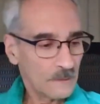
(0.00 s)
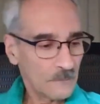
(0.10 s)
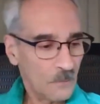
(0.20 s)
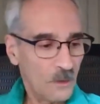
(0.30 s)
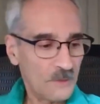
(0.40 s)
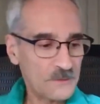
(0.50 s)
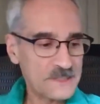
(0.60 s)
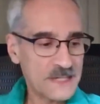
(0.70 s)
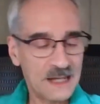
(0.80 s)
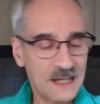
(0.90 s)
authors
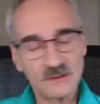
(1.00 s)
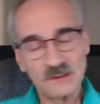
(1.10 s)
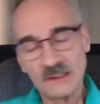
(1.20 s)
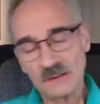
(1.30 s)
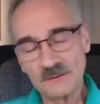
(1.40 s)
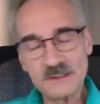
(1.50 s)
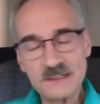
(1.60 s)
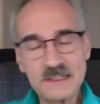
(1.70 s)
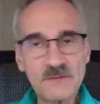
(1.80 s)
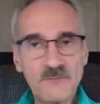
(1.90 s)
had a little
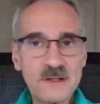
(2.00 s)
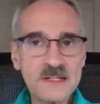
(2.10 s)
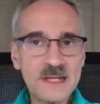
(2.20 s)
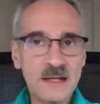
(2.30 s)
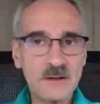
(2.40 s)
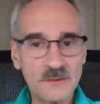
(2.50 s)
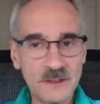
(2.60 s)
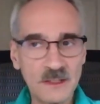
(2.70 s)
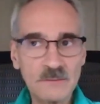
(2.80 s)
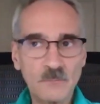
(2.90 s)
different take on
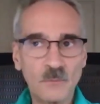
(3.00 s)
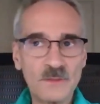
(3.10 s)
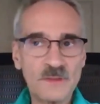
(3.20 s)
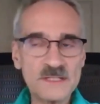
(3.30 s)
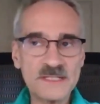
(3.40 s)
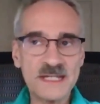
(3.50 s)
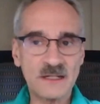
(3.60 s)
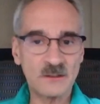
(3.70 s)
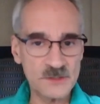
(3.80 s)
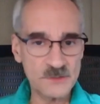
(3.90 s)
the what the
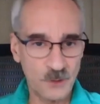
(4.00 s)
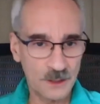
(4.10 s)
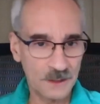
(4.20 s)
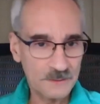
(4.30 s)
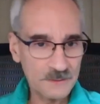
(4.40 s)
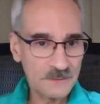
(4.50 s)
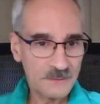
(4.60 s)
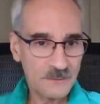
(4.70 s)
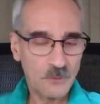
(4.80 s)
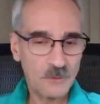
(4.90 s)
signals were. They
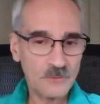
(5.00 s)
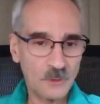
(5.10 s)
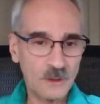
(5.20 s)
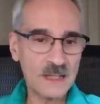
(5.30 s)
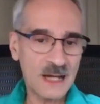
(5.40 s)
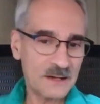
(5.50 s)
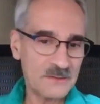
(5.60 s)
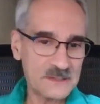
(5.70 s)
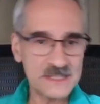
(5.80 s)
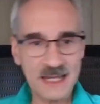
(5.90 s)
weren't all kind of the
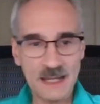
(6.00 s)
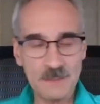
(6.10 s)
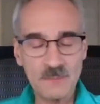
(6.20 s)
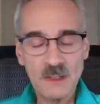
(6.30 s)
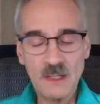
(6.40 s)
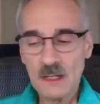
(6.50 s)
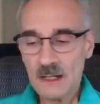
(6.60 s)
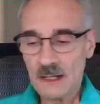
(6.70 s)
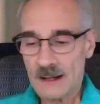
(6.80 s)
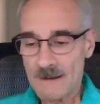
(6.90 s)
same.
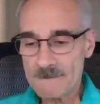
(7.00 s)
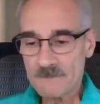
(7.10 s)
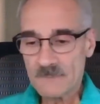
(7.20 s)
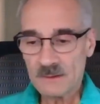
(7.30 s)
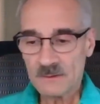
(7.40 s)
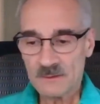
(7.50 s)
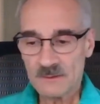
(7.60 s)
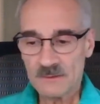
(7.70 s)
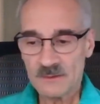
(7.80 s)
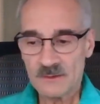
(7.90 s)
Um,
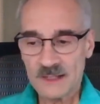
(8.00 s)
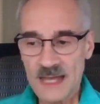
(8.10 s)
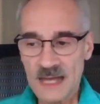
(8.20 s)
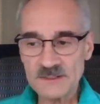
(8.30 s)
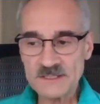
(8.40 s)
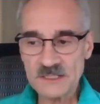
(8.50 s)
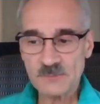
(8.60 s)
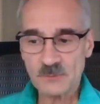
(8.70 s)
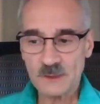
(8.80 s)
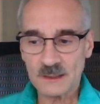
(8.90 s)
the candlesticks
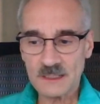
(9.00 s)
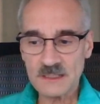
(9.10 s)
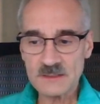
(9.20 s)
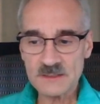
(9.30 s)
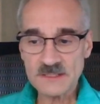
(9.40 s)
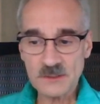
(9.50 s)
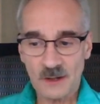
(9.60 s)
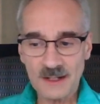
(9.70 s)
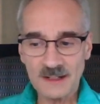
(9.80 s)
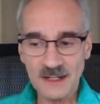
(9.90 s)
really
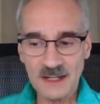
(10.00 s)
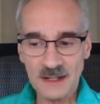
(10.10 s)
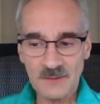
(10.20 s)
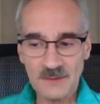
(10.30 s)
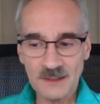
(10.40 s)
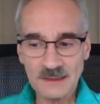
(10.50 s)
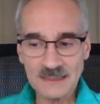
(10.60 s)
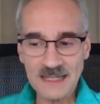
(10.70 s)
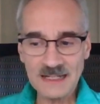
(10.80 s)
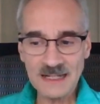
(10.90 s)
started in the
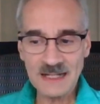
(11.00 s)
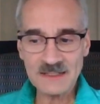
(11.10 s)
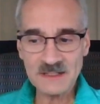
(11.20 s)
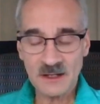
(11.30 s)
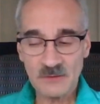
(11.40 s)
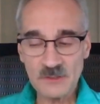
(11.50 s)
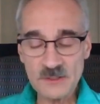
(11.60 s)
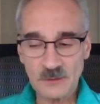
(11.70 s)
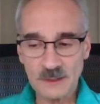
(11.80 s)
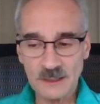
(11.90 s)
late eighteen hundreds,
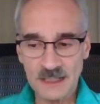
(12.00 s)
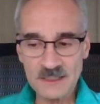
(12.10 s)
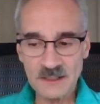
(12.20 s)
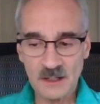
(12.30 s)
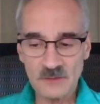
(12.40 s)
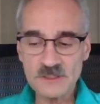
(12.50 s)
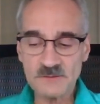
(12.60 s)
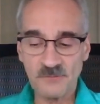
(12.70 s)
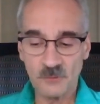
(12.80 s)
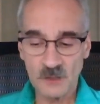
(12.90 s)
early nineteen hundreds.
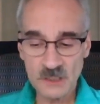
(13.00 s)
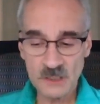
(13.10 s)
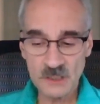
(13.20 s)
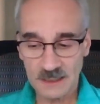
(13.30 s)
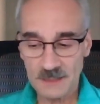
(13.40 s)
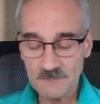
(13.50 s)
Unfortunately,